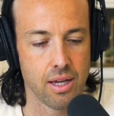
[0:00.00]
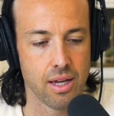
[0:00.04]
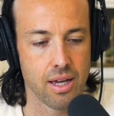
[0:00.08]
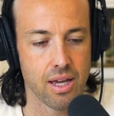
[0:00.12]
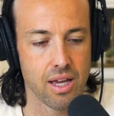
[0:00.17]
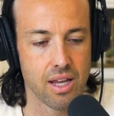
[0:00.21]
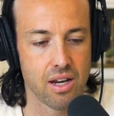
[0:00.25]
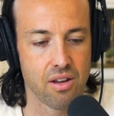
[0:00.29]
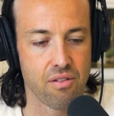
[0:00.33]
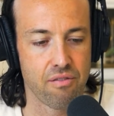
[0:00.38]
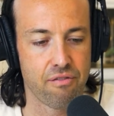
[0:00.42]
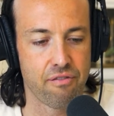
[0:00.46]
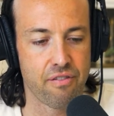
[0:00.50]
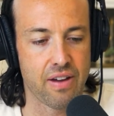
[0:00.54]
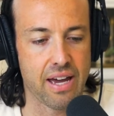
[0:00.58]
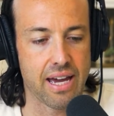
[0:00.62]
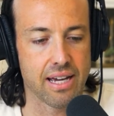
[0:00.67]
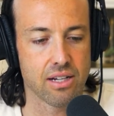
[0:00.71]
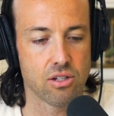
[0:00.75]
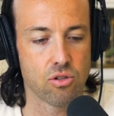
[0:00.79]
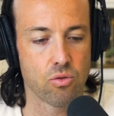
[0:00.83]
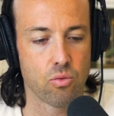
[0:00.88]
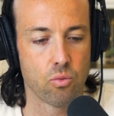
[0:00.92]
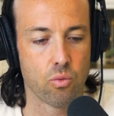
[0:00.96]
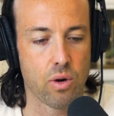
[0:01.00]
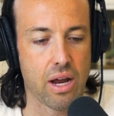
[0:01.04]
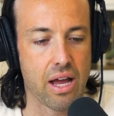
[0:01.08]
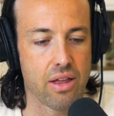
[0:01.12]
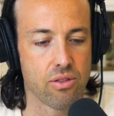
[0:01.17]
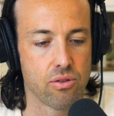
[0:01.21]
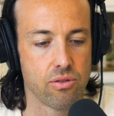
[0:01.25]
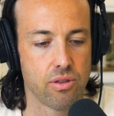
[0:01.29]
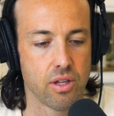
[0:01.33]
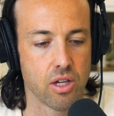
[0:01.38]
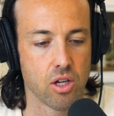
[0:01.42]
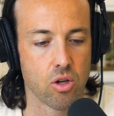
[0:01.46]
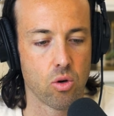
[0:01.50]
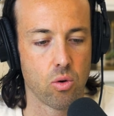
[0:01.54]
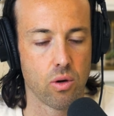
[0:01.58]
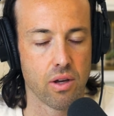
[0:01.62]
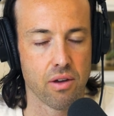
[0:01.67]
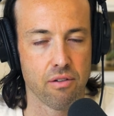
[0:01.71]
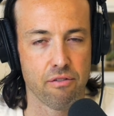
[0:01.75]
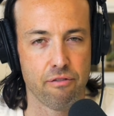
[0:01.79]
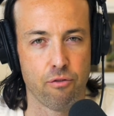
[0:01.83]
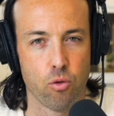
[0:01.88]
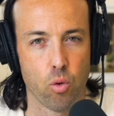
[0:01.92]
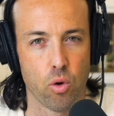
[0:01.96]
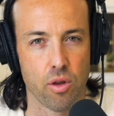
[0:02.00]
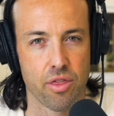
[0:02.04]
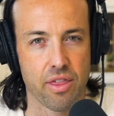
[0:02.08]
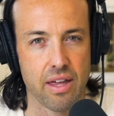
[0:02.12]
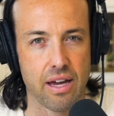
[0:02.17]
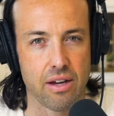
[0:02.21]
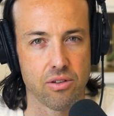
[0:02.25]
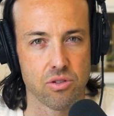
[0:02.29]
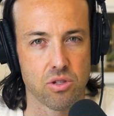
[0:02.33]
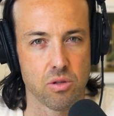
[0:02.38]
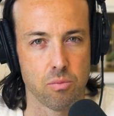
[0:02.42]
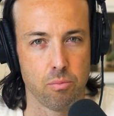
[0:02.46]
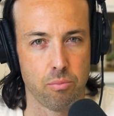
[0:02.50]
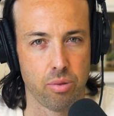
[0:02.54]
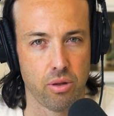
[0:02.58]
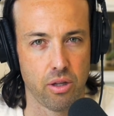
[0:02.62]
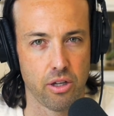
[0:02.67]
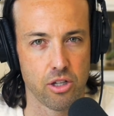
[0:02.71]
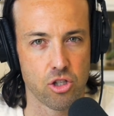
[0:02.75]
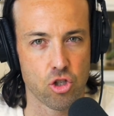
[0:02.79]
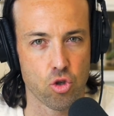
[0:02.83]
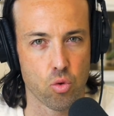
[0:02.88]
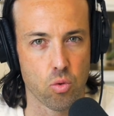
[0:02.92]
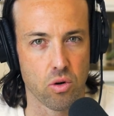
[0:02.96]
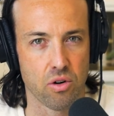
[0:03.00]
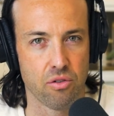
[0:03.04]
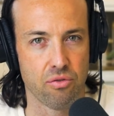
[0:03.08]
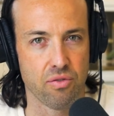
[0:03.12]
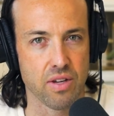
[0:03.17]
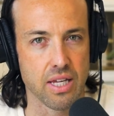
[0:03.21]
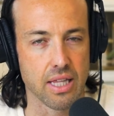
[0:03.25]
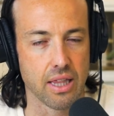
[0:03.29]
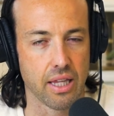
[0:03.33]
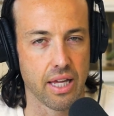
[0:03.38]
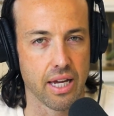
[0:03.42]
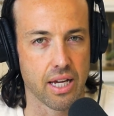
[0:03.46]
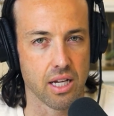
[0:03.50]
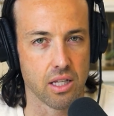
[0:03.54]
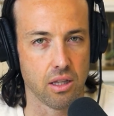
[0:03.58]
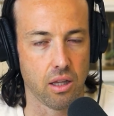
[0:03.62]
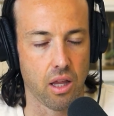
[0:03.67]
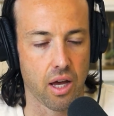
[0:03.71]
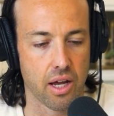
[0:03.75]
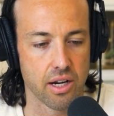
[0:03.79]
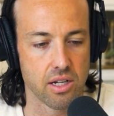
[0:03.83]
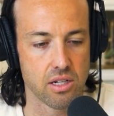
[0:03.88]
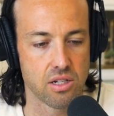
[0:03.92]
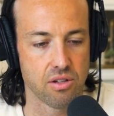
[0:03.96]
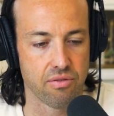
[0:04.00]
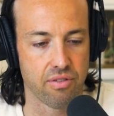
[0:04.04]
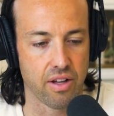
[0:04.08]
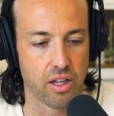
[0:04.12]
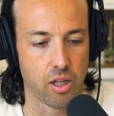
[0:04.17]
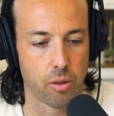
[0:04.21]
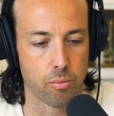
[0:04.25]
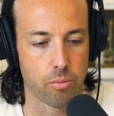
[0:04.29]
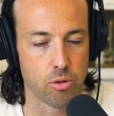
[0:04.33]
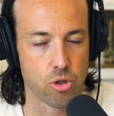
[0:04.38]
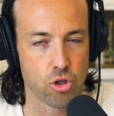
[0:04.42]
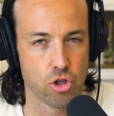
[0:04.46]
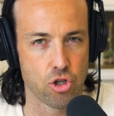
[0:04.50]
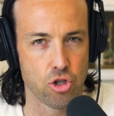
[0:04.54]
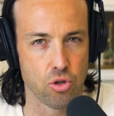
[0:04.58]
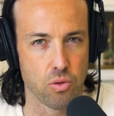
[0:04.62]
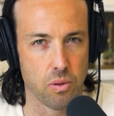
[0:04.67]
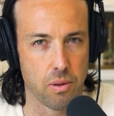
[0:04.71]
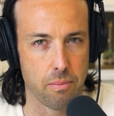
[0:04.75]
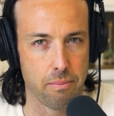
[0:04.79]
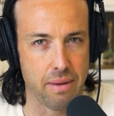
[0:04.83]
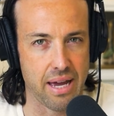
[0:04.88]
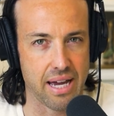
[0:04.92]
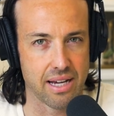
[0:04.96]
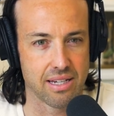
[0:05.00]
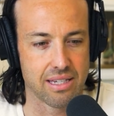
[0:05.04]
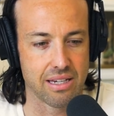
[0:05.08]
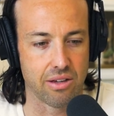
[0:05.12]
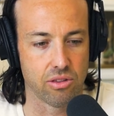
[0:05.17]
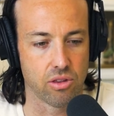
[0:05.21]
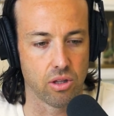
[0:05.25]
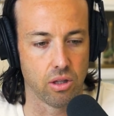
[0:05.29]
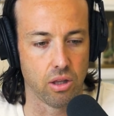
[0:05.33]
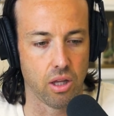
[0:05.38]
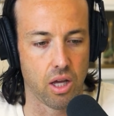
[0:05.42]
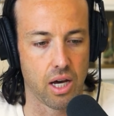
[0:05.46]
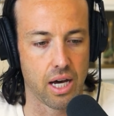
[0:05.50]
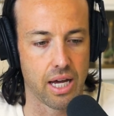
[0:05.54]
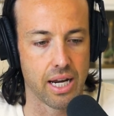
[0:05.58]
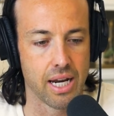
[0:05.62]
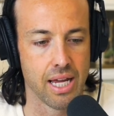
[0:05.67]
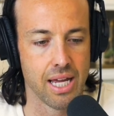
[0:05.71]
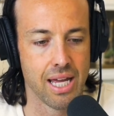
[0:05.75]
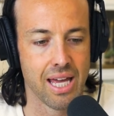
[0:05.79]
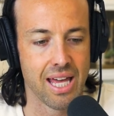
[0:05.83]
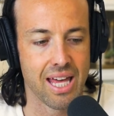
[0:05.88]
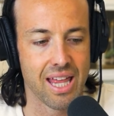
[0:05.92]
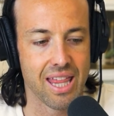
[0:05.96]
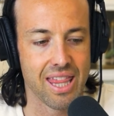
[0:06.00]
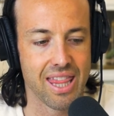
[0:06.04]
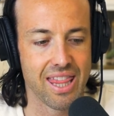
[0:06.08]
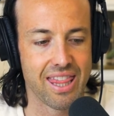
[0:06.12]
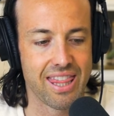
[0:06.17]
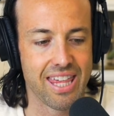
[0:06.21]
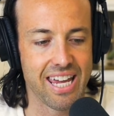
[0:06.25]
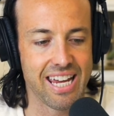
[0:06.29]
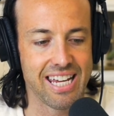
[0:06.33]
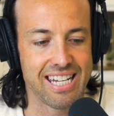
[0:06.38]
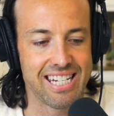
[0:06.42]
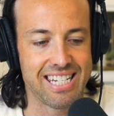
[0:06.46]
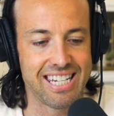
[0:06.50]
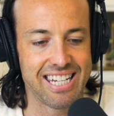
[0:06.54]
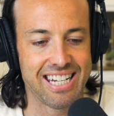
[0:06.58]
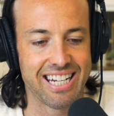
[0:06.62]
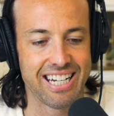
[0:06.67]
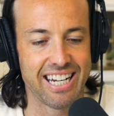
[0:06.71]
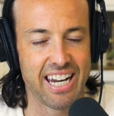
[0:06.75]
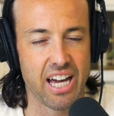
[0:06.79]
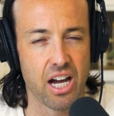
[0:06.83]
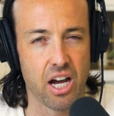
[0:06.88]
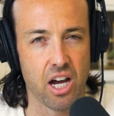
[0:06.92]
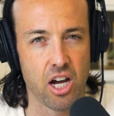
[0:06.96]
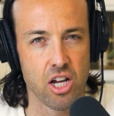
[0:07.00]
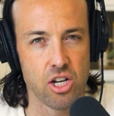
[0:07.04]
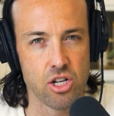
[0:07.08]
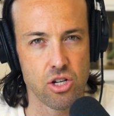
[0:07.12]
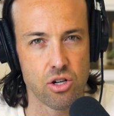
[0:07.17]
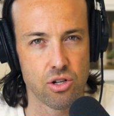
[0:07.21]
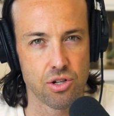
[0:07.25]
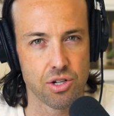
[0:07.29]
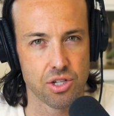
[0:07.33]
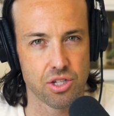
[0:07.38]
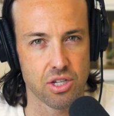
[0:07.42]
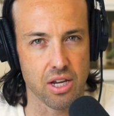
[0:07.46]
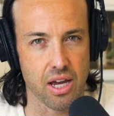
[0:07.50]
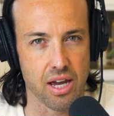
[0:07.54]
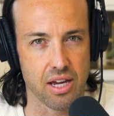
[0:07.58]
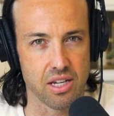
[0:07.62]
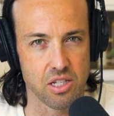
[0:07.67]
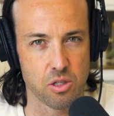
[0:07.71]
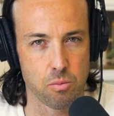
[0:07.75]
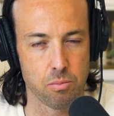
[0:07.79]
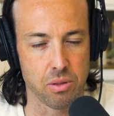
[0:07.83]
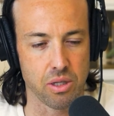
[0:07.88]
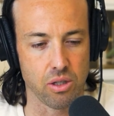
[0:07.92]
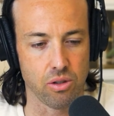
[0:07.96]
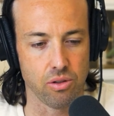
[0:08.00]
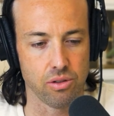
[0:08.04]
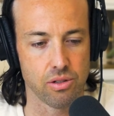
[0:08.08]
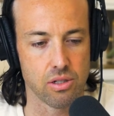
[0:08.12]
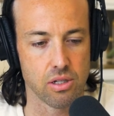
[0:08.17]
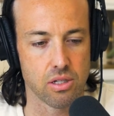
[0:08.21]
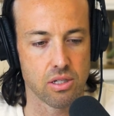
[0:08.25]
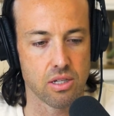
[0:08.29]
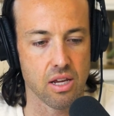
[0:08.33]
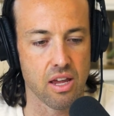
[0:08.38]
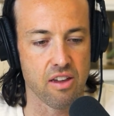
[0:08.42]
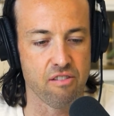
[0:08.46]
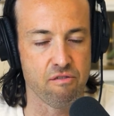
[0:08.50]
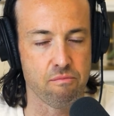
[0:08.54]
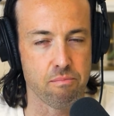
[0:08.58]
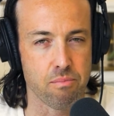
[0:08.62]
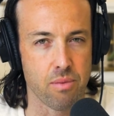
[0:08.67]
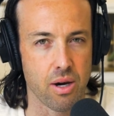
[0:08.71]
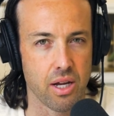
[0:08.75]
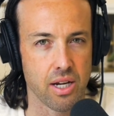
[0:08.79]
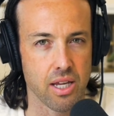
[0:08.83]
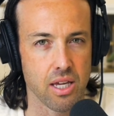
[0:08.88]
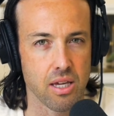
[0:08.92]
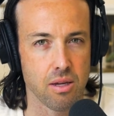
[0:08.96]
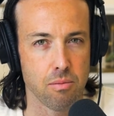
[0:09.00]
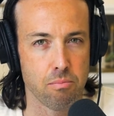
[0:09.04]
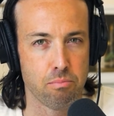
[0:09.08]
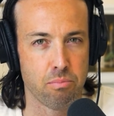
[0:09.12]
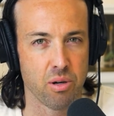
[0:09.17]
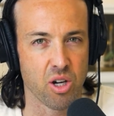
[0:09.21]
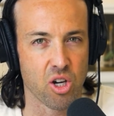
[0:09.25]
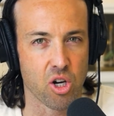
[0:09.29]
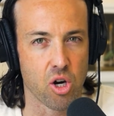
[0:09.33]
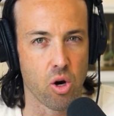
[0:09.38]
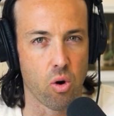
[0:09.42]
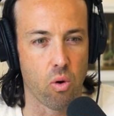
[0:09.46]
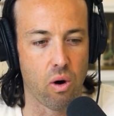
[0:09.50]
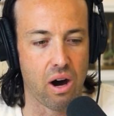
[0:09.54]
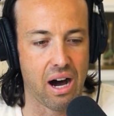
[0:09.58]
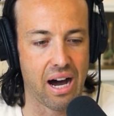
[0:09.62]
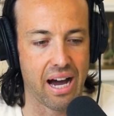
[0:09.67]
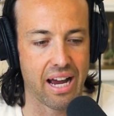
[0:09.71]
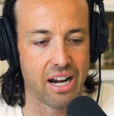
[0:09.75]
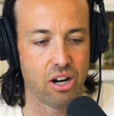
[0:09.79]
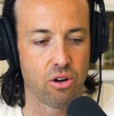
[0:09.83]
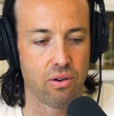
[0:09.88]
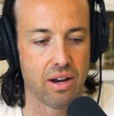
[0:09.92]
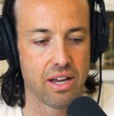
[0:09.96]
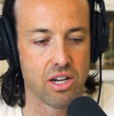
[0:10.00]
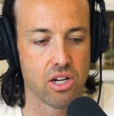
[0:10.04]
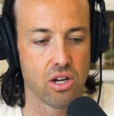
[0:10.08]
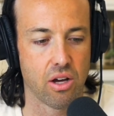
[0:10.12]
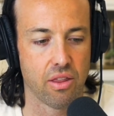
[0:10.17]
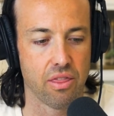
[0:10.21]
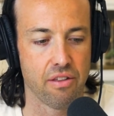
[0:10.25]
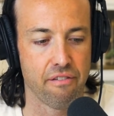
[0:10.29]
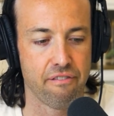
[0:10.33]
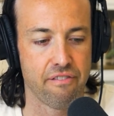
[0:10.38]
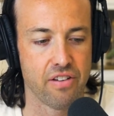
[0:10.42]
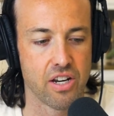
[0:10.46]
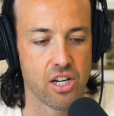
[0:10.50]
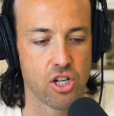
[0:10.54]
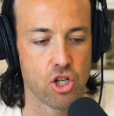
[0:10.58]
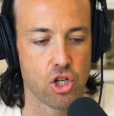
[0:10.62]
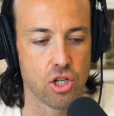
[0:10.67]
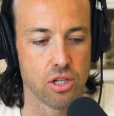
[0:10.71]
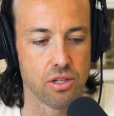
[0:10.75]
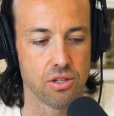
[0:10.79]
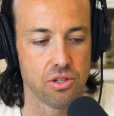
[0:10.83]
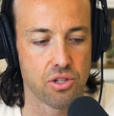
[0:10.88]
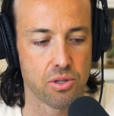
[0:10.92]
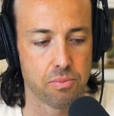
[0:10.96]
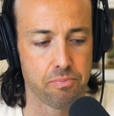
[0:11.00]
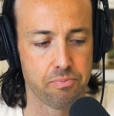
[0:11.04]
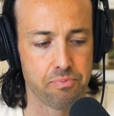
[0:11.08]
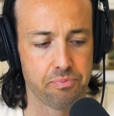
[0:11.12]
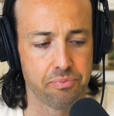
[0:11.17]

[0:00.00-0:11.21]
And in fact, rather than going 4,000 plus square feet like a lot of developers do and max out the lot, they did an undersized build to save money, but go higher end on the finishes.